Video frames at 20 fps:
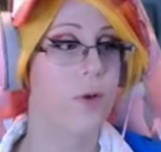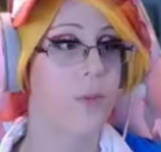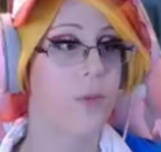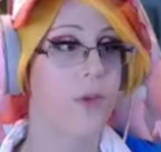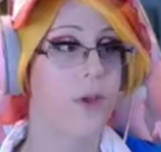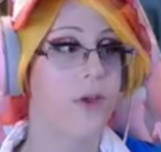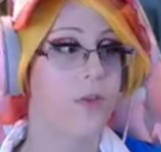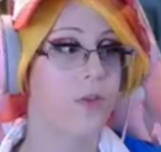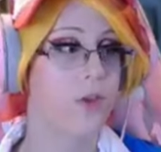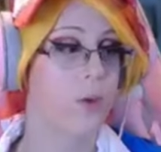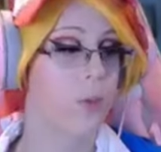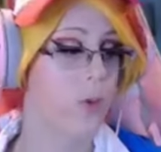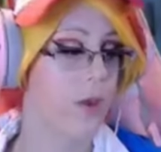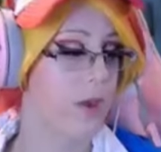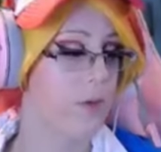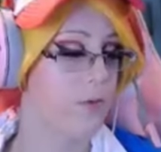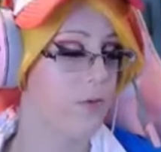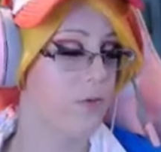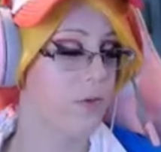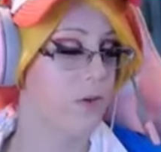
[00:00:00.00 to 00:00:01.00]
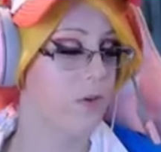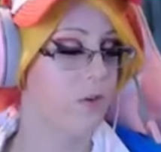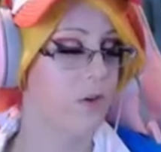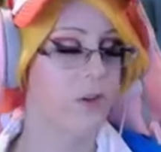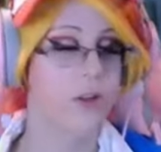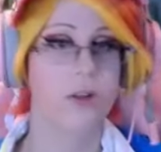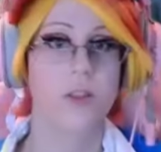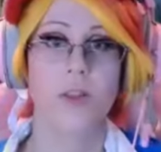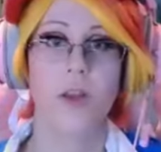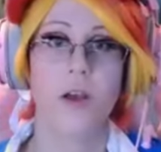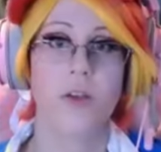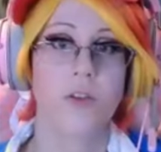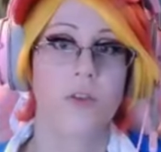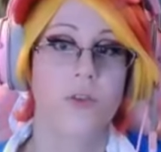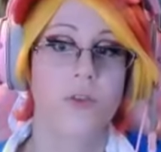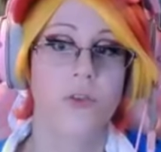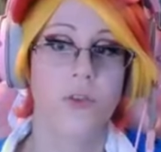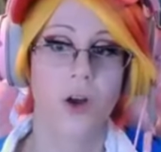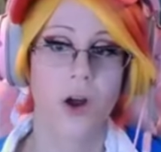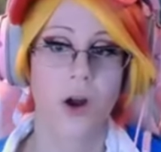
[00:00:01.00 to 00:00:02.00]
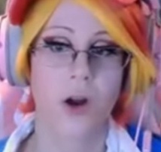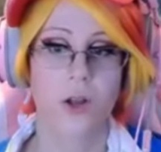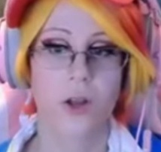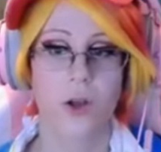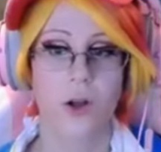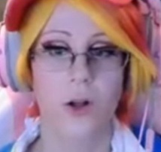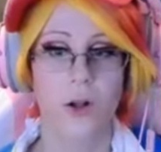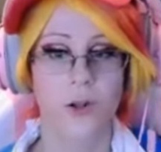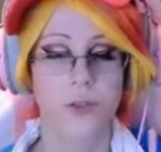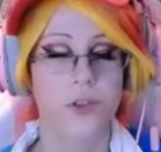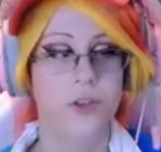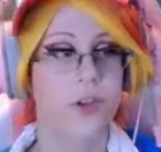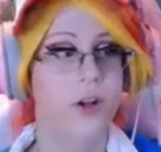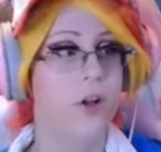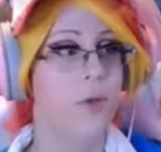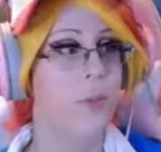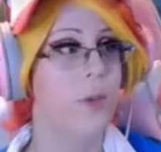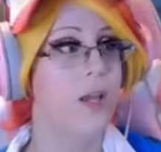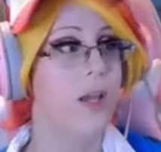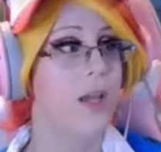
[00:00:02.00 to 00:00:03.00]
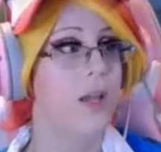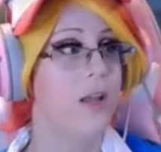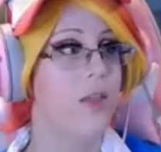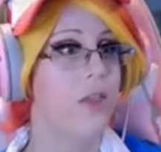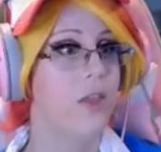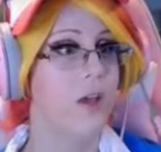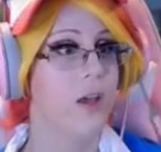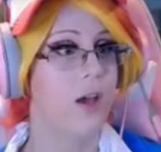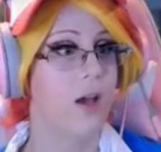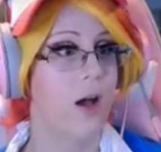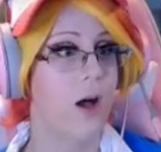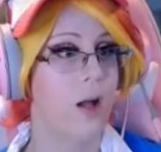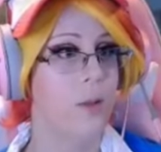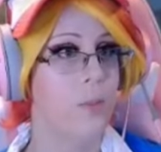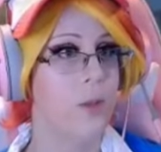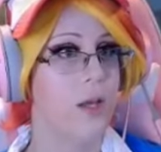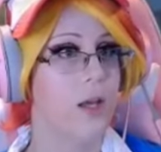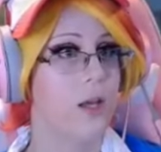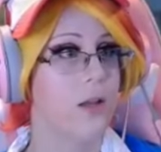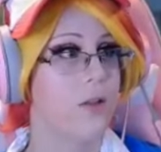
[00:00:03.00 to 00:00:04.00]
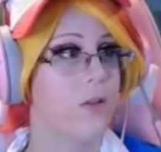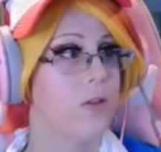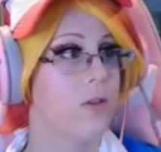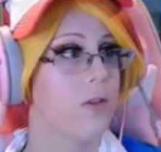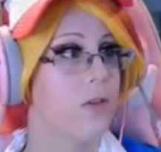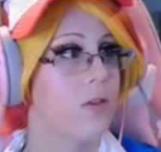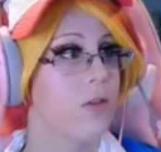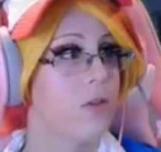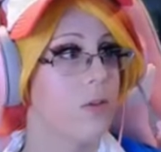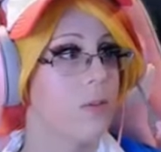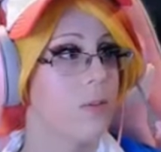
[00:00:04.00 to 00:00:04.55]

place that we have visited thus far, y'all? Tell me in the comments